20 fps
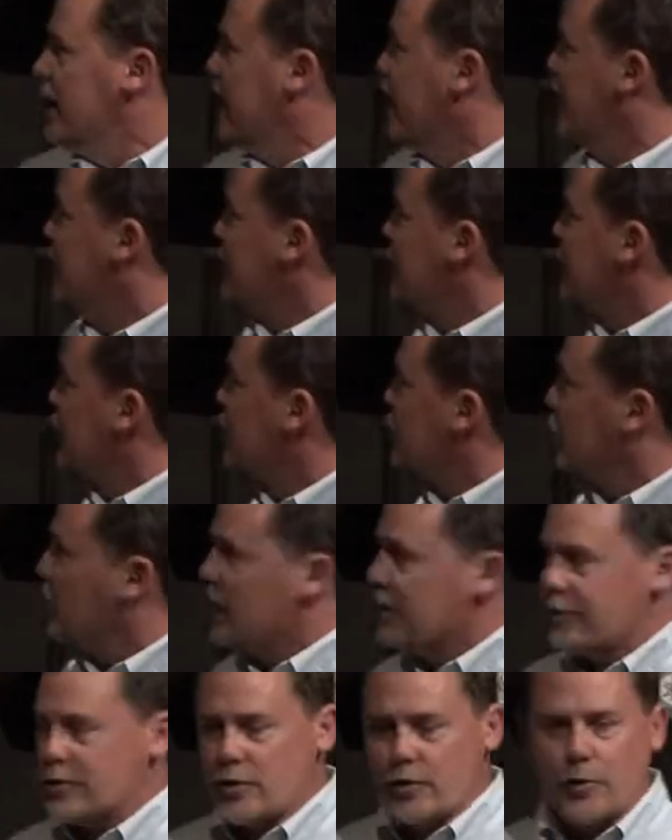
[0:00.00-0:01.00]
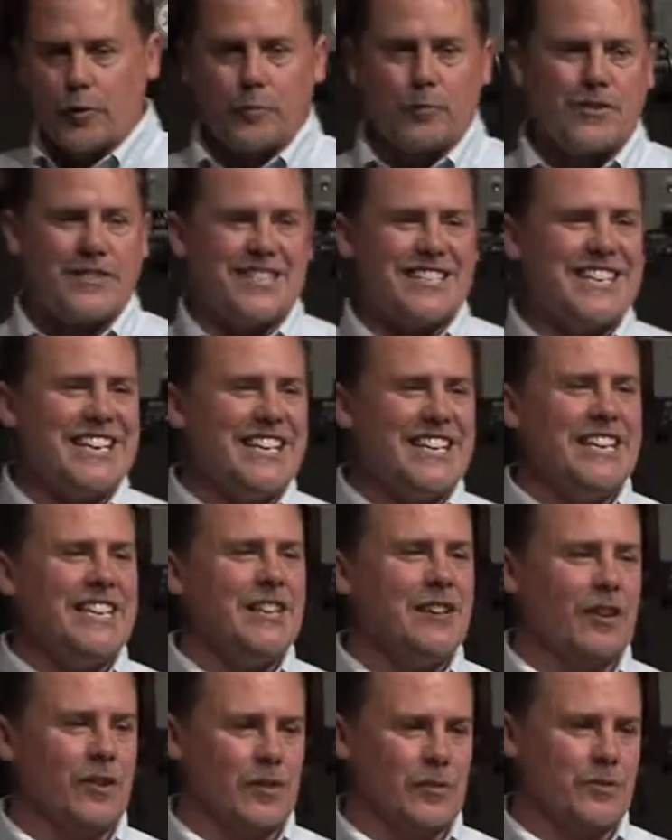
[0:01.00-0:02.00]
Is that we have through
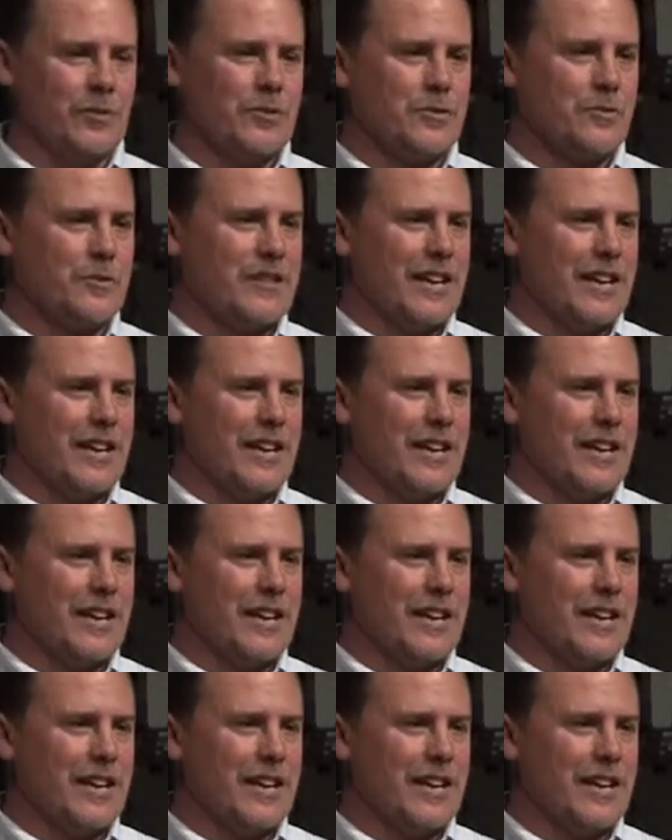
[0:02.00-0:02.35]
CEOs.